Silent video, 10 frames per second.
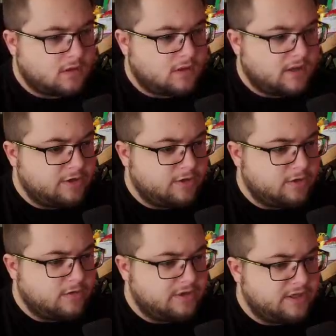I
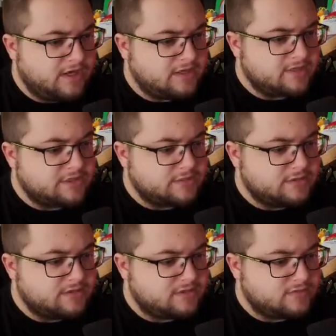know he has
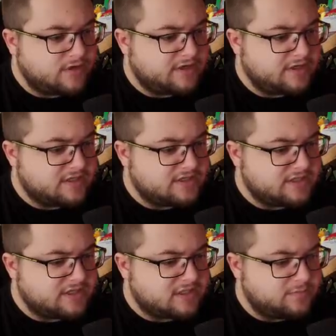used regular
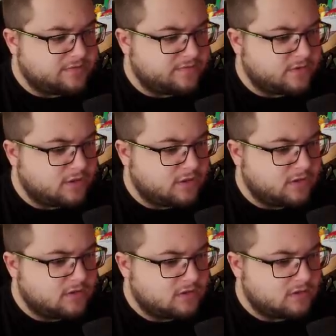sticks before.
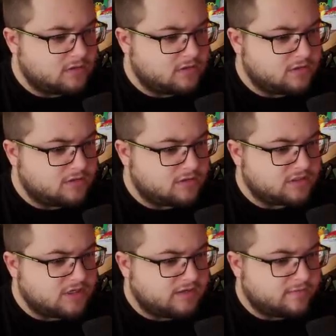There's a
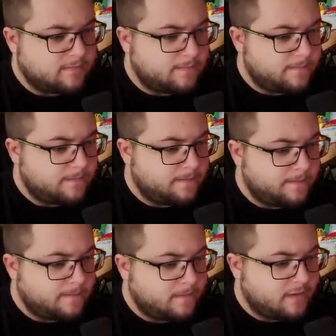guy,
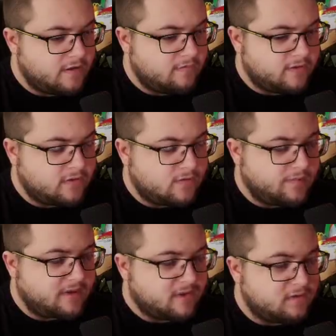he ran all the way
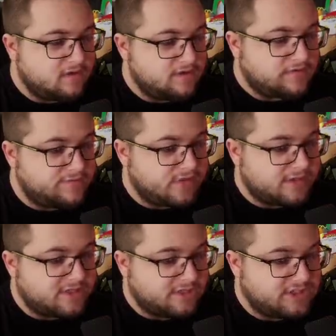back. Look at the
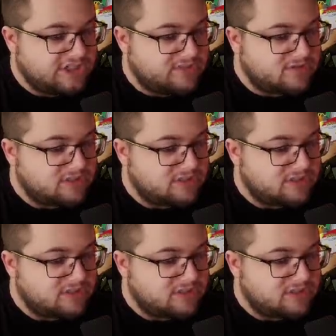fucking jitter on